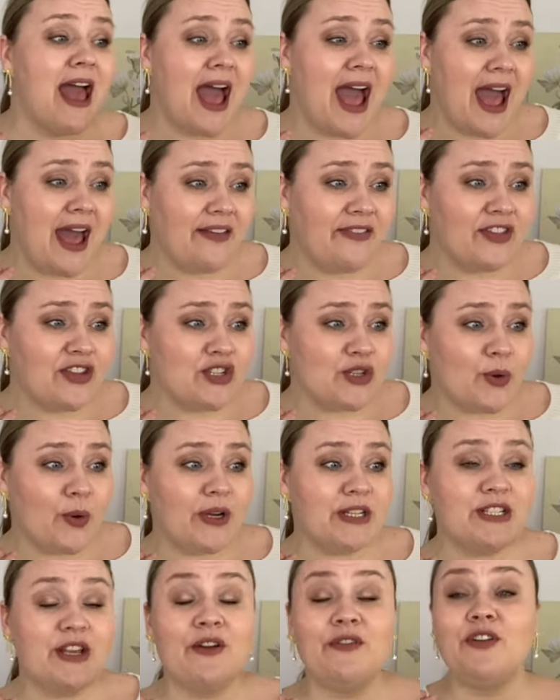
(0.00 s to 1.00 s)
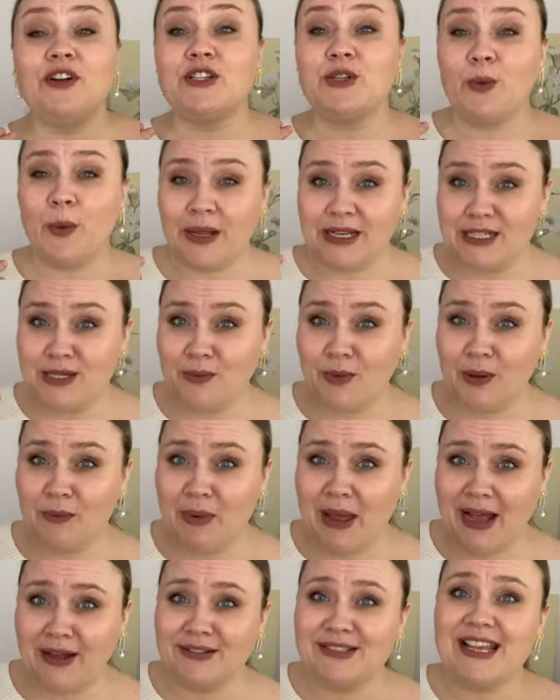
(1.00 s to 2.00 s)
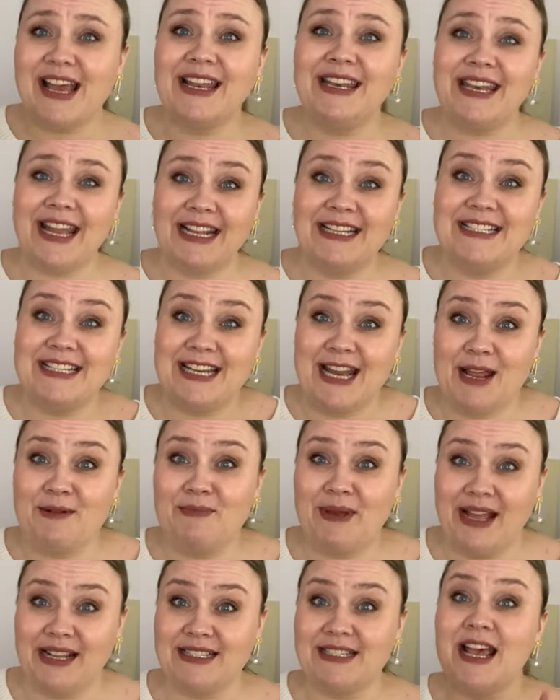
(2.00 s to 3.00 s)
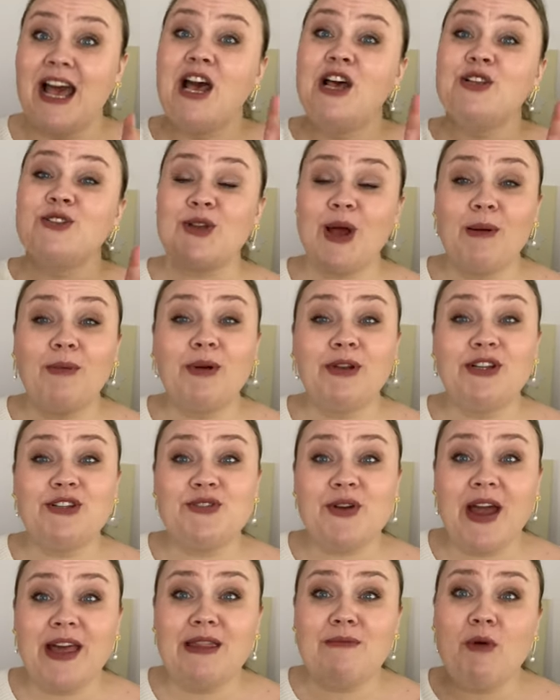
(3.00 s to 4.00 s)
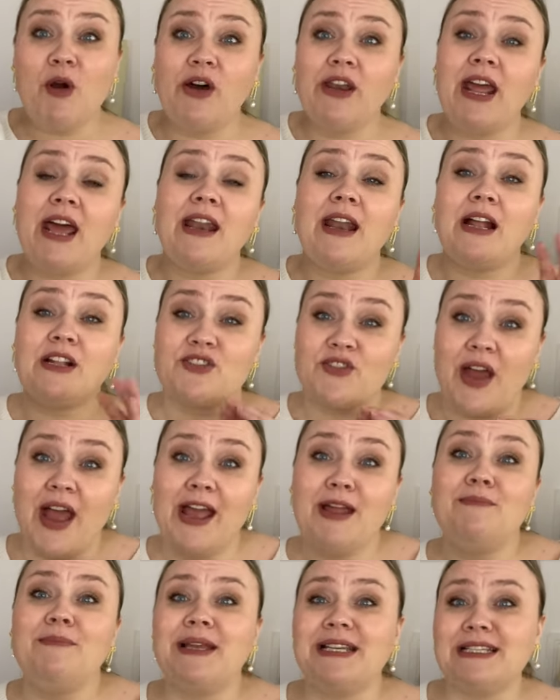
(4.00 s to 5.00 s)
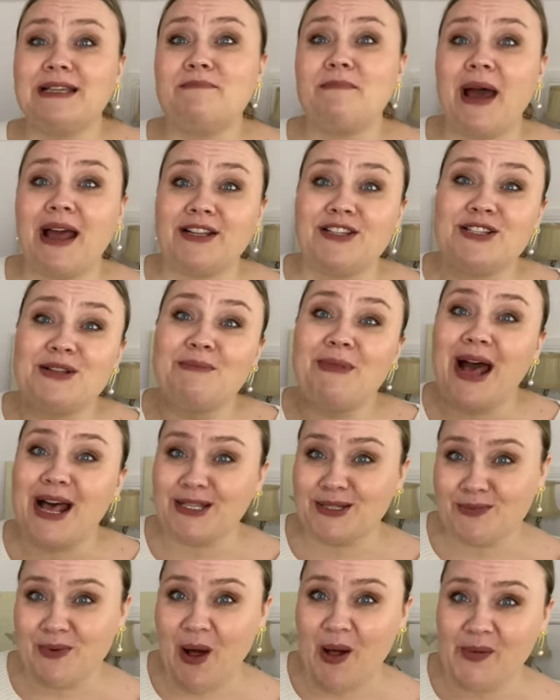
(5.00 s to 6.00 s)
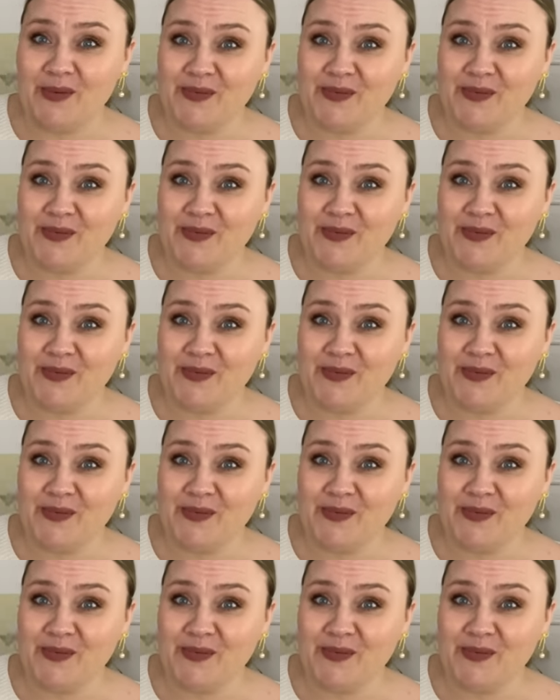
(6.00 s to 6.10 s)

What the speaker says: And the shorts for £21.99. So I'm going to try them on, and I'll try and mix and match them as well.